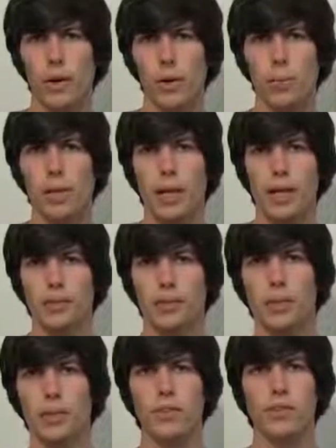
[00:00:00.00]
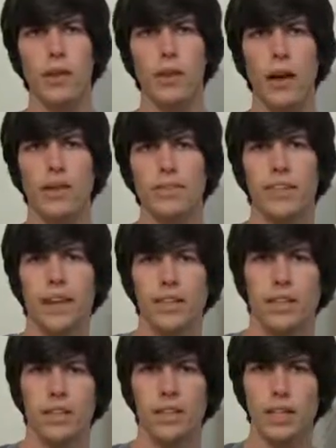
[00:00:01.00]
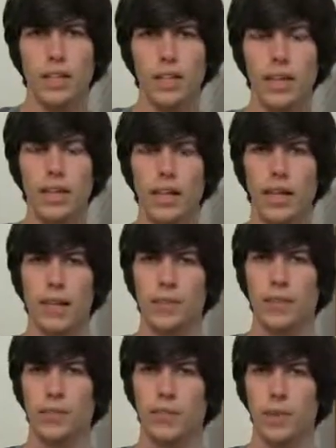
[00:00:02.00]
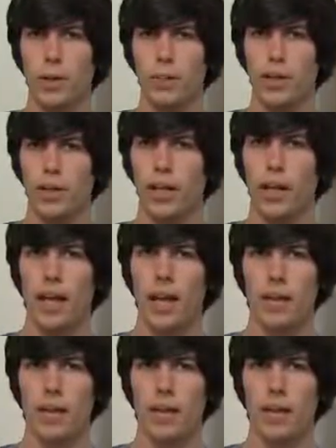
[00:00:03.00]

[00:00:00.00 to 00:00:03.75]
That would be helpful. So I've attached a link in the description,